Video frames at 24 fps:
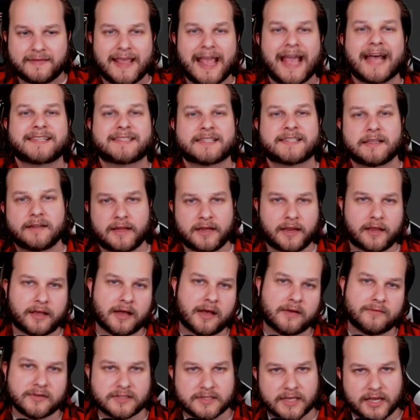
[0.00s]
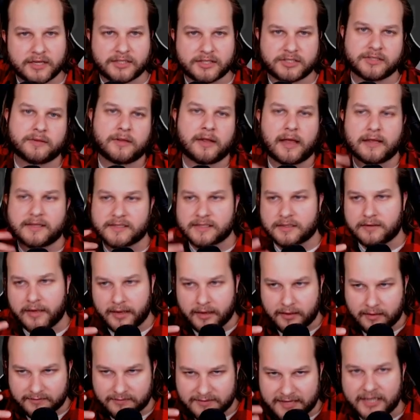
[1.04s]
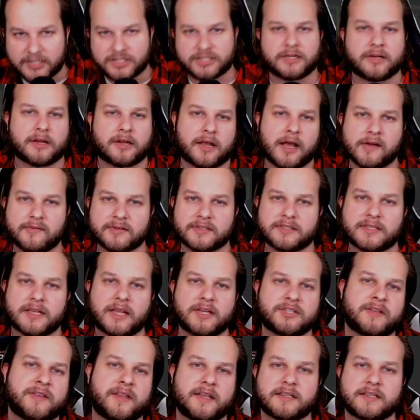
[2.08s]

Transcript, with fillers: the escalating conversation, the escalating of tension, the conversation.